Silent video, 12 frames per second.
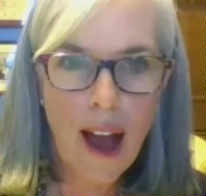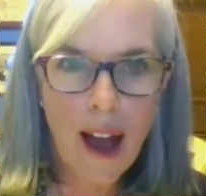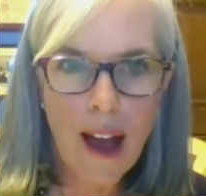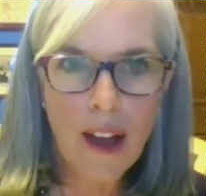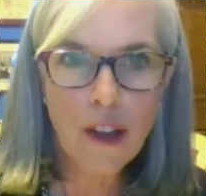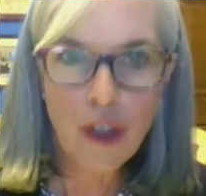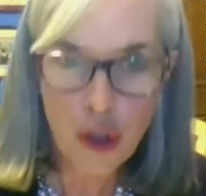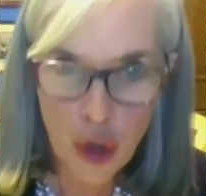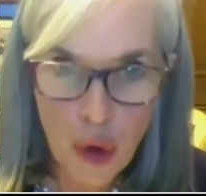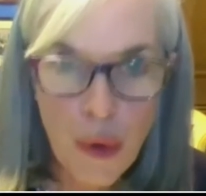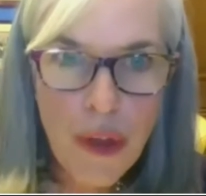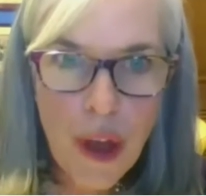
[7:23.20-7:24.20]

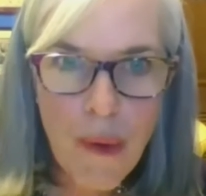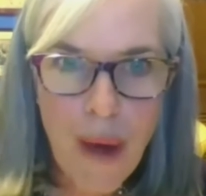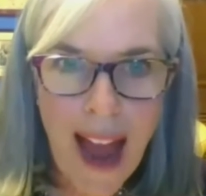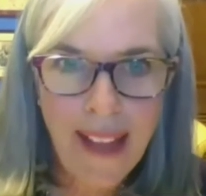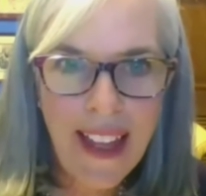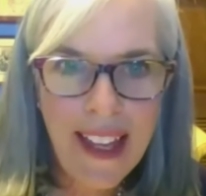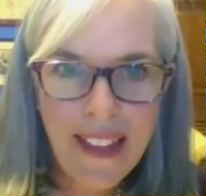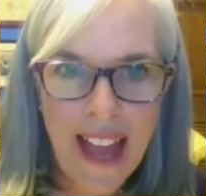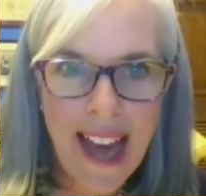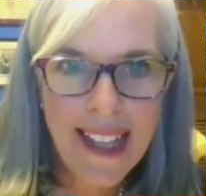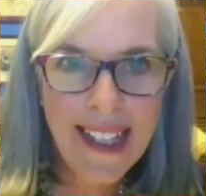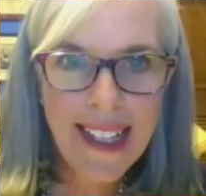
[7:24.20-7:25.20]
to the rally
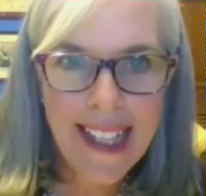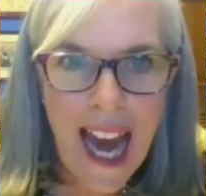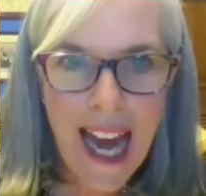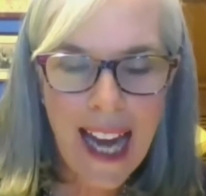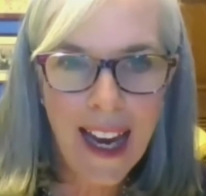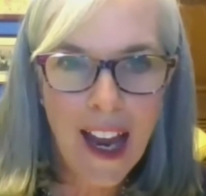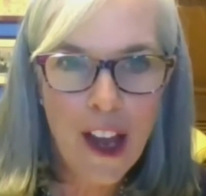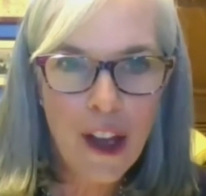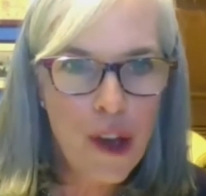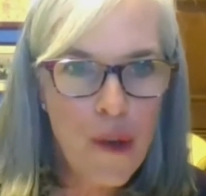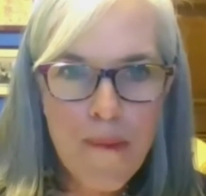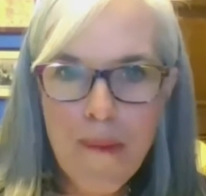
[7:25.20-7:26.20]
that day.
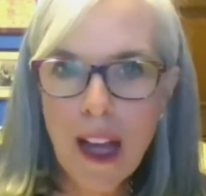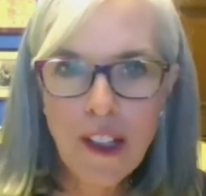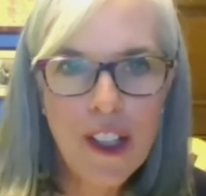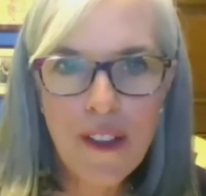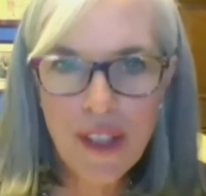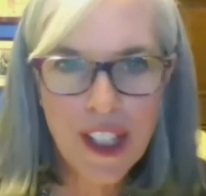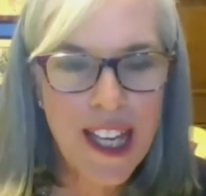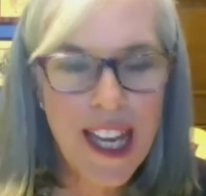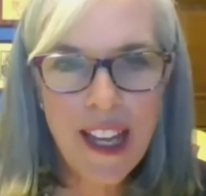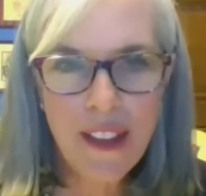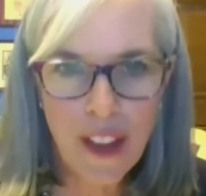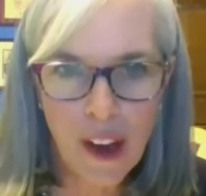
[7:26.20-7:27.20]
You must have
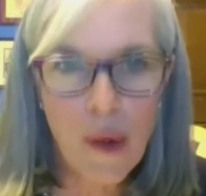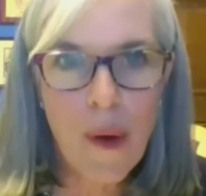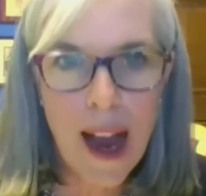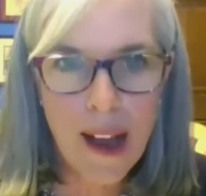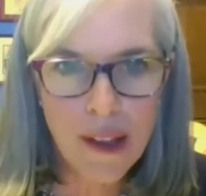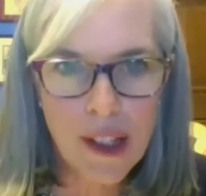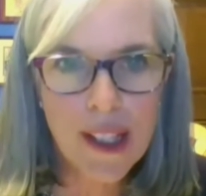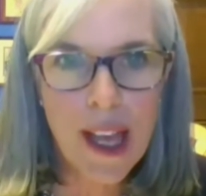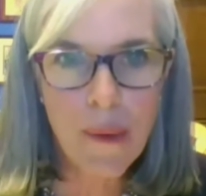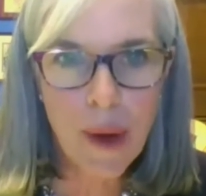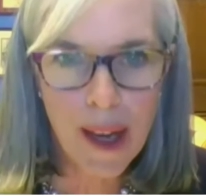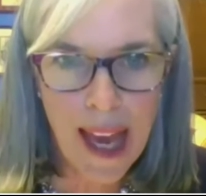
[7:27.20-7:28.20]
seen the crowds
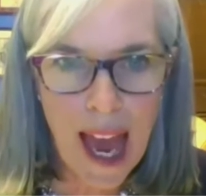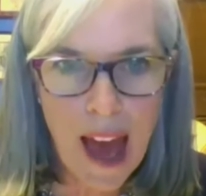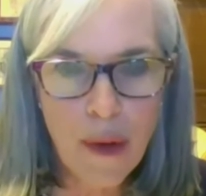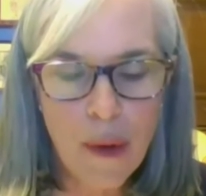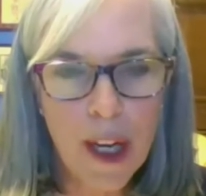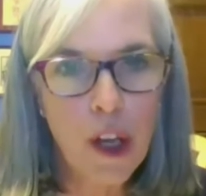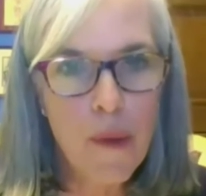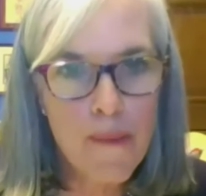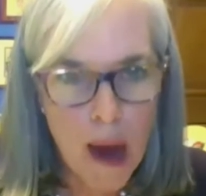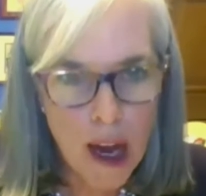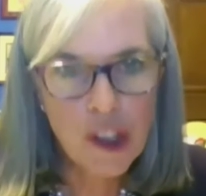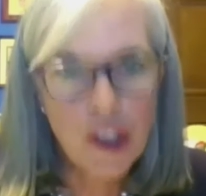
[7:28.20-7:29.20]
that were gathering. You
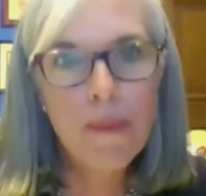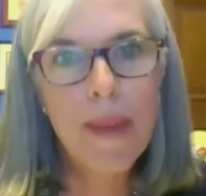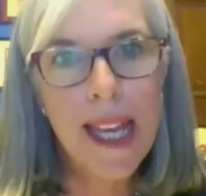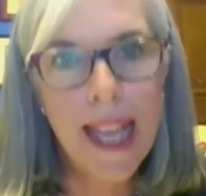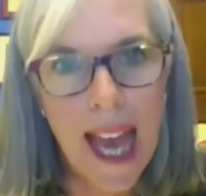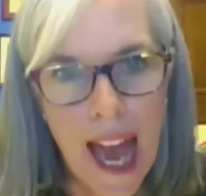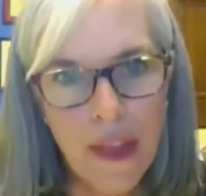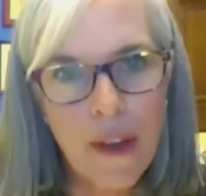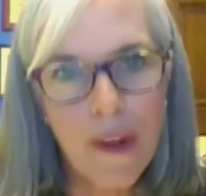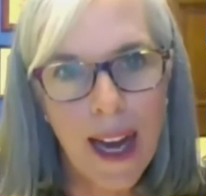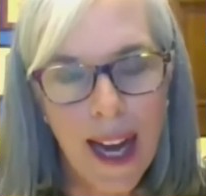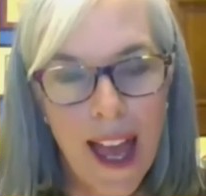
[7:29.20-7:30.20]
must have been
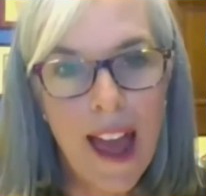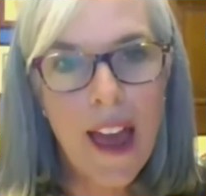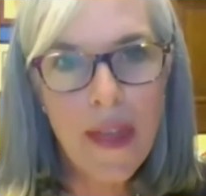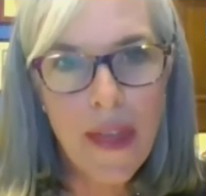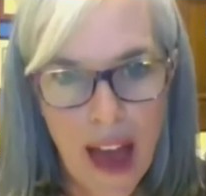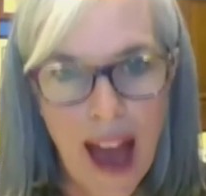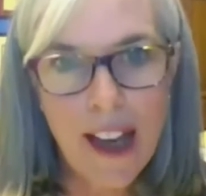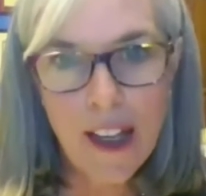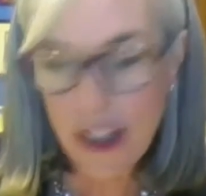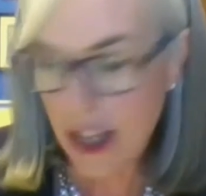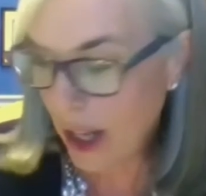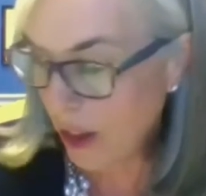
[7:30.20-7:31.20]
gathering that
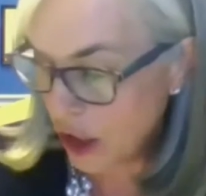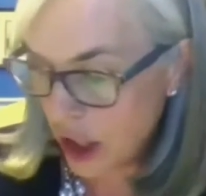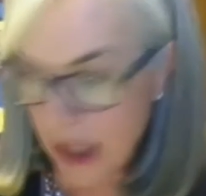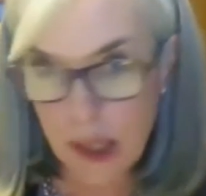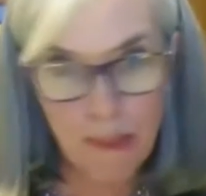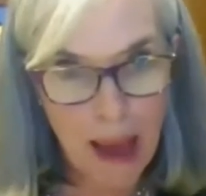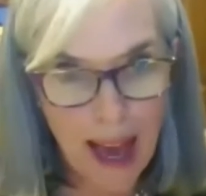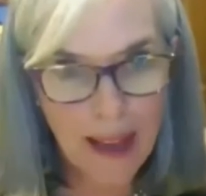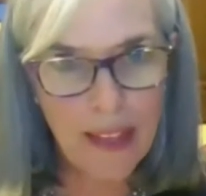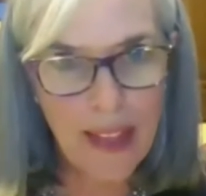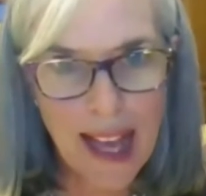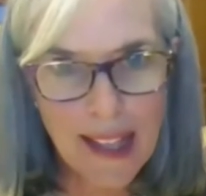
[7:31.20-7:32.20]
intelligence
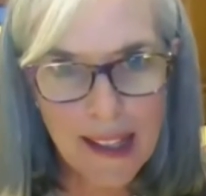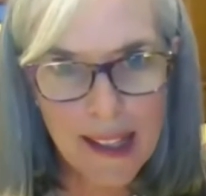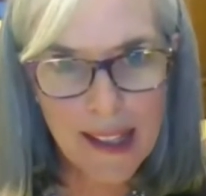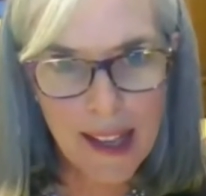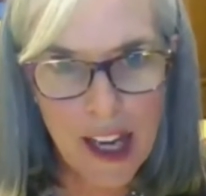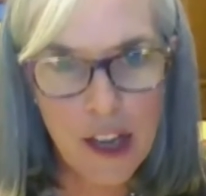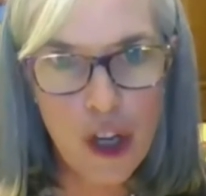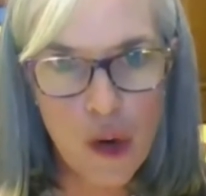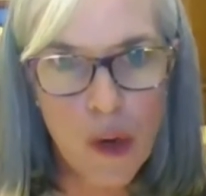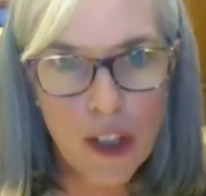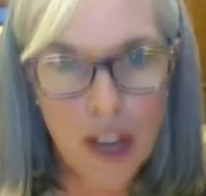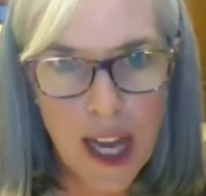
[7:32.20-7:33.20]
back. That's in
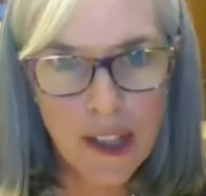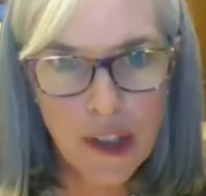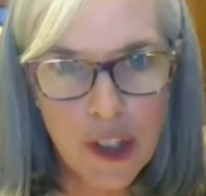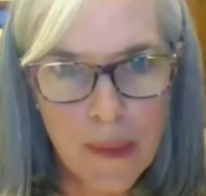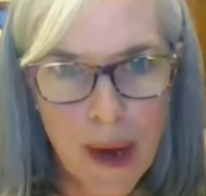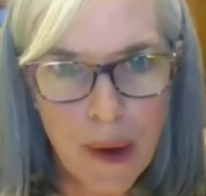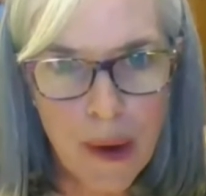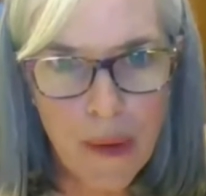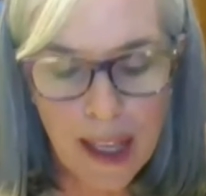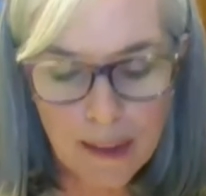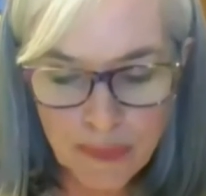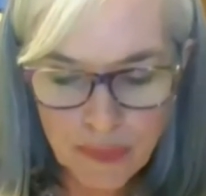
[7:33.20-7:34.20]
your
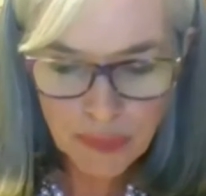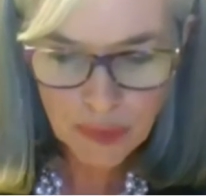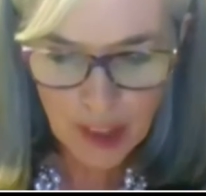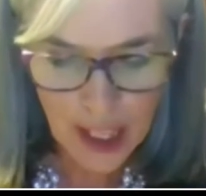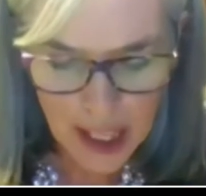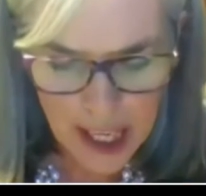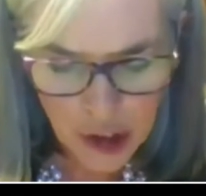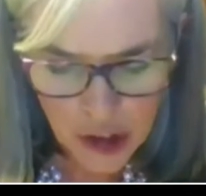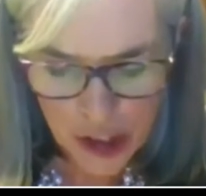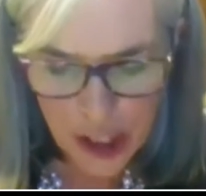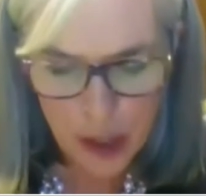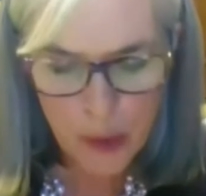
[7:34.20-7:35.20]
testimony. Yet
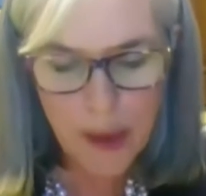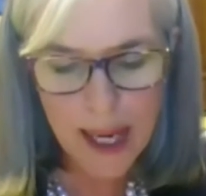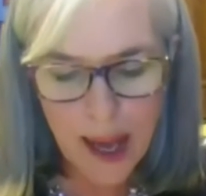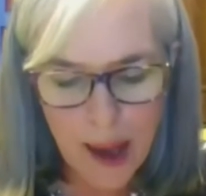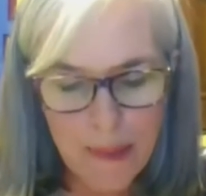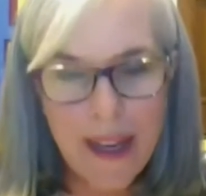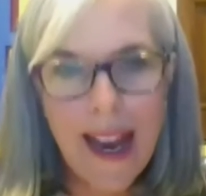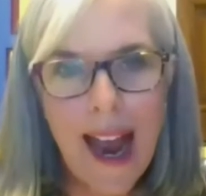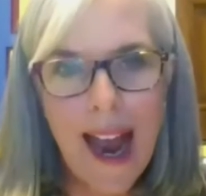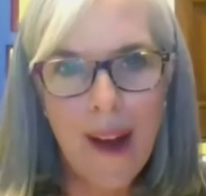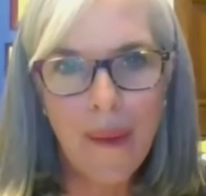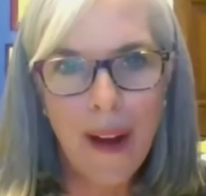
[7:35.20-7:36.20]
still we come
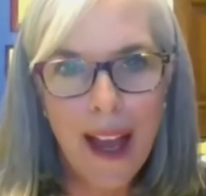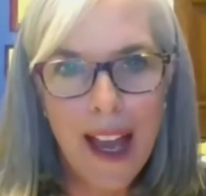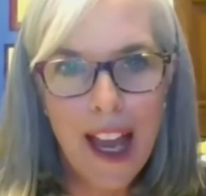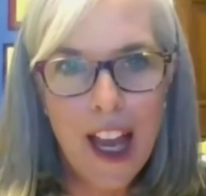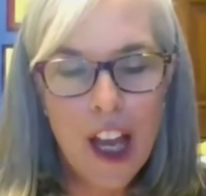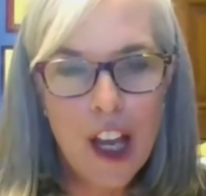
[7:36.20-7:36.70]
down